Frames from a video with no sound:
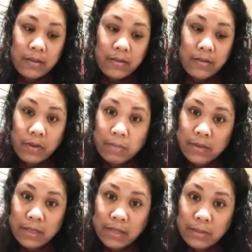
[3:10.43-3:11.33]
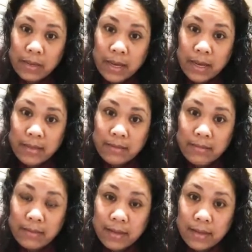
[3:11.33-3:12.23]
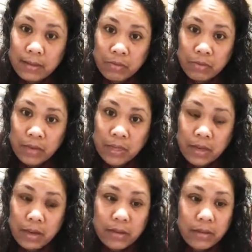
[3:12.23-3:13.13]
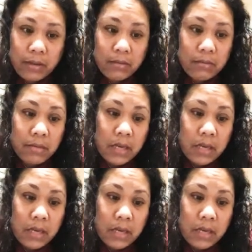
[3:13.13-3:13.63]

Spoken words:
from this plant, it's really awesome.